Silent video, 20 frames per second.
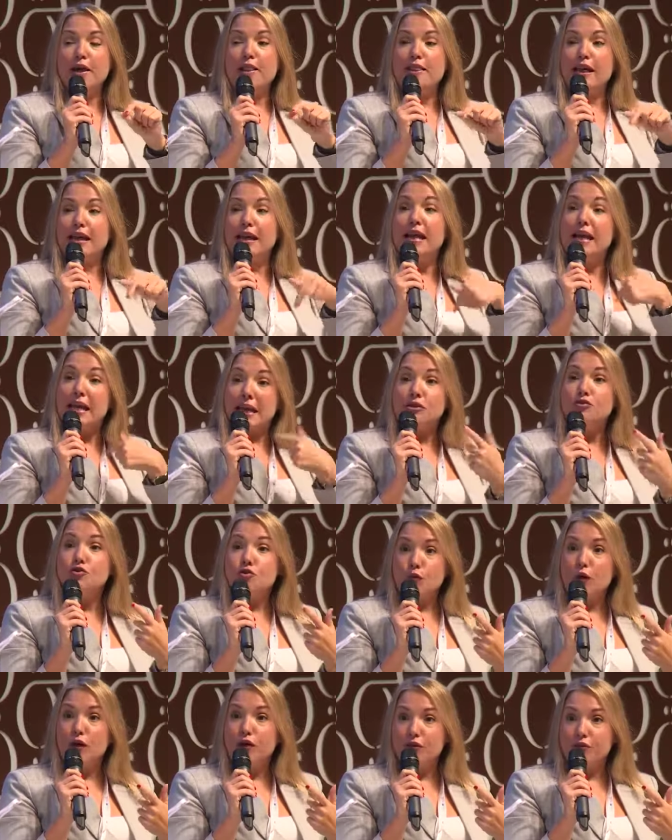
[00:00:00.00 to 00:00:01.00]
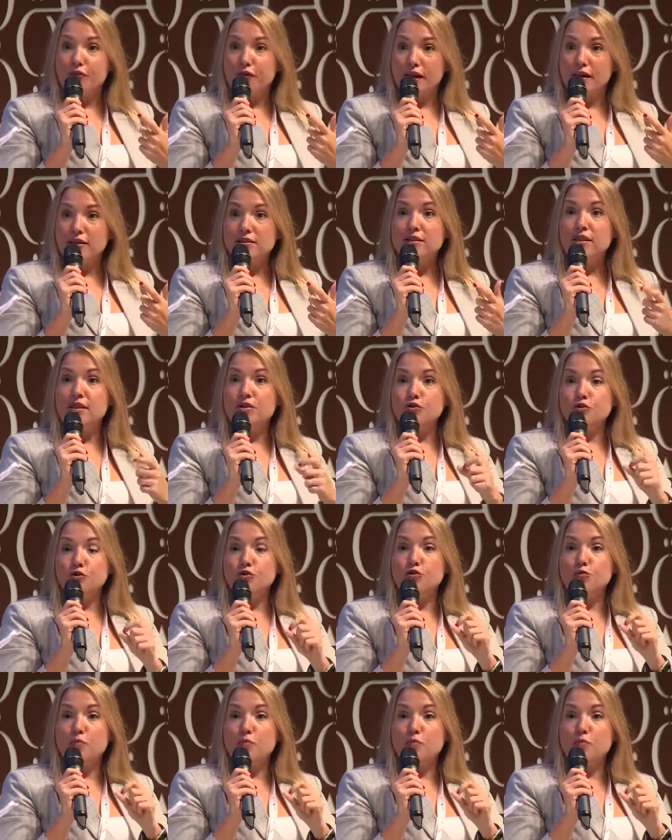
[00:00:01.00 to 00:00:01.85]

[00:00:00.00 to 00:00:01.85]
then each one of us should